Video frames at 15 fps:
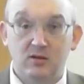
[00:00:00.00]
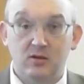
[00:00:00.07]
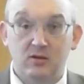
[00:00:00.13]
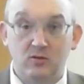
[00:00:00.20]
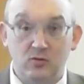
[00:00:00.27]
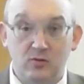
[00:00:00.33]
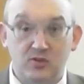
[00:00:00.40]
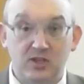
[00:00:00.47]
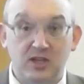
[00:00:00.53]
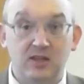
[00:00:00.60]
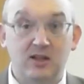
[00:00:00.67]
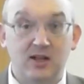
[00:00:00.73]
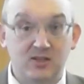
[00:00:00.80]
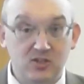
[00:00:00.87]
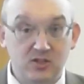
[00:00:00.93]
And you say,
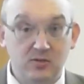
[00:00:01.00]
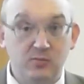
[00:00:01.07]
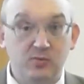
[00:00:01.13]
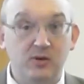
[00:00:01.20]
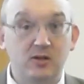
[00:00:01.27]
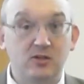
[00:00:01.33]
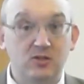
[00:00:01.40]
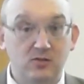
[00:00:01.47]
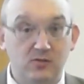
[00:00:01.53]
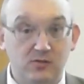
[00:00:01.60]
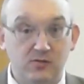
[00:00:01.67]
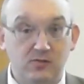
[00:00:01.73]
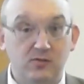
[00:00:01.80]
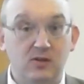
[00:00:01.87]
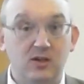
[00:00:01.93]
that's an impressive
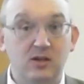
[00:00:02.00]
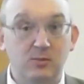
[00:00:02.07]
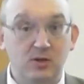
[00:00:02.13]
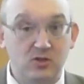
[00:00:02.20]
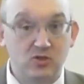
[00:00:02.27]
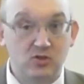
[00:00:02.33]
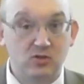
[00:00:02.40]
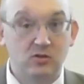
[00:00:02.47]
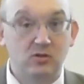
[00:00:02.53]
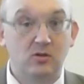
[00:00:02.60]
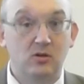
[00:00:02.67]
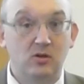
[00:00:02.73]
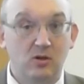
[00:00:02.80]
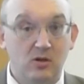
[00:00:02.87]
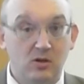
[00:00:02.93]
image.
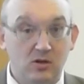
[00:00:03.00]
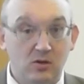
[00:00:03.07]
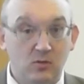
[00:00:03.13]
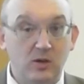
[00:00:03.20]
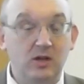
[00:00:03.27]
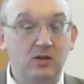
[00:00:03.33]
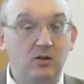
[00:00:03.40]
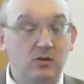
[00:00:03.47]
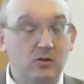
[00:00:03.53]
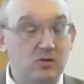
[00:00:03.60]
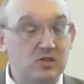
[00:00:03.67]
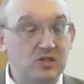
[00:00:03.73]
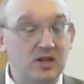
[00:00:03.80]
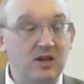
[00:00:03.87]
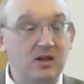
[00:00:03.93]
We can
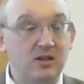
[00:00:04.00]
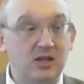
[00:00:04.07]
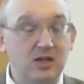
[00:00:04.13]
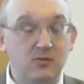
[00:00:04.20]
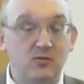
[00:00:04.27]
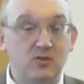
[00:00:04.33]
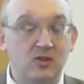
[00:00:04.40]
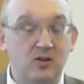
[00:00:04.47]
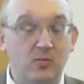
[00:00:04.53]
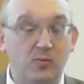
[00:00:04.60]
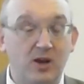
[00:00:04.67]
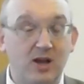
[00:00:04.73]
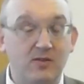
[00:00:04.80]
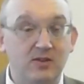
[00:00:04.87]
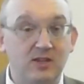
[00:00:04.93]
understand, given the
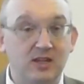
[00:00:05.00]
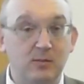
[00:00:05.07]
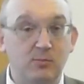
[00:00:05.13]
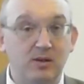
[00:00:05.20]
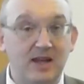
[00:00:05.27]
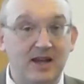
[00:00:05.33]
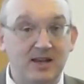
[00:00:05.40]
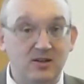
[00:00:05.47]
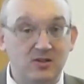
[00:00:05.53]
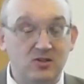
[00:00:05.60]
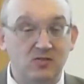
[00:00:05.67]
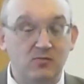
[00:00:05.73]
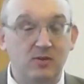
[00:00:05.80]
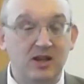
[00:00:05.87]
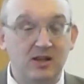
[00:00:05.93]
depravity and blindness
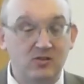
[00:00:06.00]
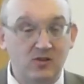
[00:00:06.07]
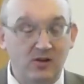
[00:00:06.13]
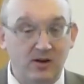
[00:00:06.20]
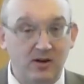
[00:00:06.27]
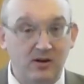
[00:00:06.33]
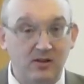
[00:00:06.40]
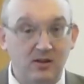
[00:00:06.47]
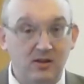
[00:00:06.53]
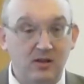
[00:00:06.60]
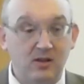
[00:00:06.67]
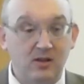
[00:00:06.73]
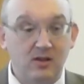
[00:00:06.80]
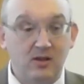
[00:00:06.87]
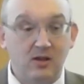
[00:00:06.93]
of man's heart
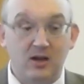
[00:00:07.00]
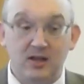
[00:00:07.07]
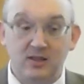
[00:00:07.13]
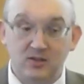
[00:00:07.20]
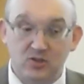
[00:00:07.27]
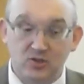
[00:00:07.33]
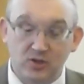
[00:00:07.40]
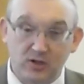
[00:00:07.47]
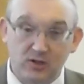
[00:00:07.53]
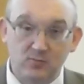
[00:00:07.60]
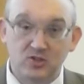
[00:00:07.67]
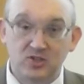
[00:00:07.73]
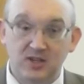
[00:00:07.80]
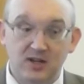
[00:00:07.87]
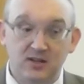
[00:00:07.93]
and the
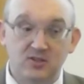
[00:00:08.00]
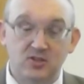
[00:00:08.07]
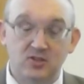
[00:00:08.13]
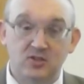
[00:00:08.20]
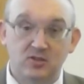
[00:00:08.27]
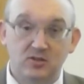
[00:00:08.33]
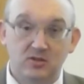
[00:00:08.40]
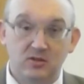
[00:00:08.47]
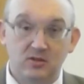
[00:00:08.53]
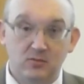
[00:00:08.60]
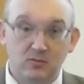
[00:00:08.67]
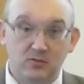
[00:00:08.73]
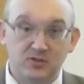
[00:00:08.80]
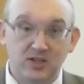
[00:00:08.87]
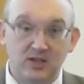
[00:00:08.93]
circumstances.
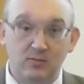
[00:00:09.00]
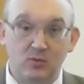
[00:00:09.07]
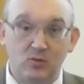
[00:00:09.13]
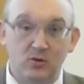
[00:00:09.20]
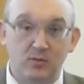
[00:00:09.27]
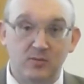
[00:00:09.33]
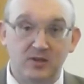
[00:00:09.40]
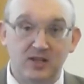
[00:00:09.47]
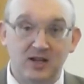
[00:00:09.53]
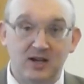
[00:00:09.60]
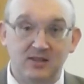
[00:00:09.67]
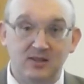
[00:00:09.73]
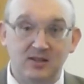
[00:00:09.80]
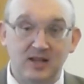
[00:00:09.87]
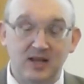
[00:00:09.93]
We'll say more about
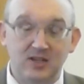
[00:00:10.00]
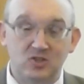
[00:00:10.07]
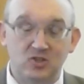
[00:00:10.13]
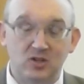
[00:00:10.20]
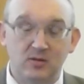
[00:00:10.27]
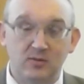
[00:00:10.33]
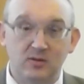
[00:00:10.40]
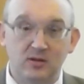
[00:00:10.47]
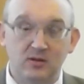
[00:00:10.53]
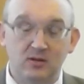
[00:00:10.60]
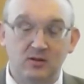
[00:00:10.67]
that in the next sermon